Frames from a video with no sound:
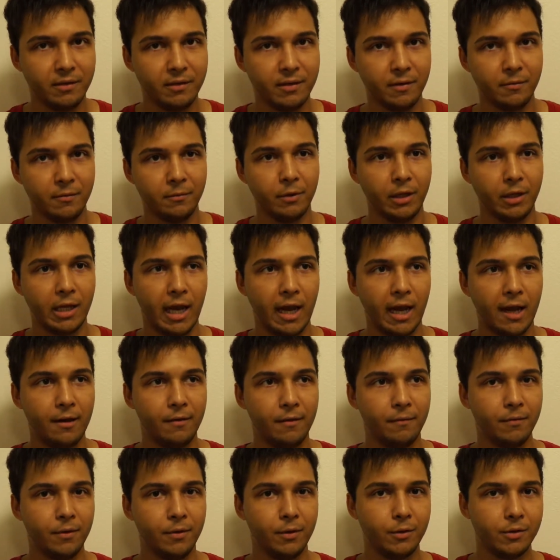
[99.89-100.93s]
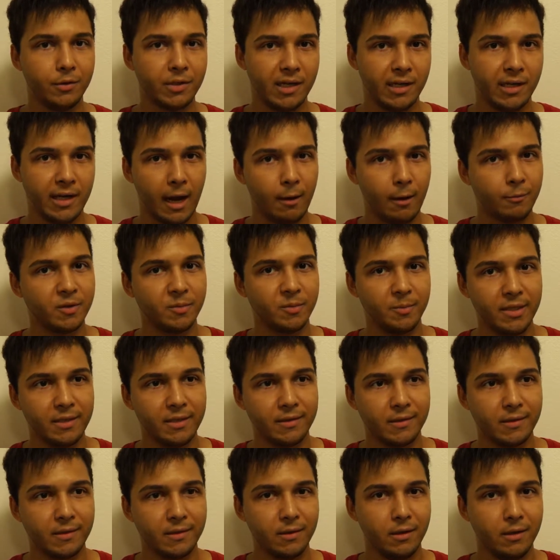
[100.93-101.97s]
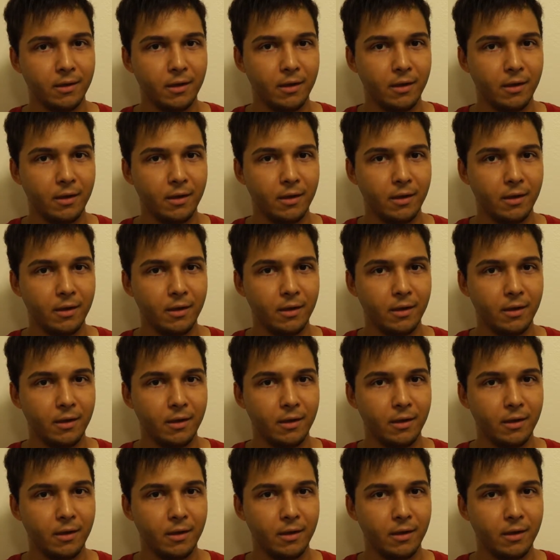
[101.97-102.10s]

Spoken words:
didn't really have those announcements.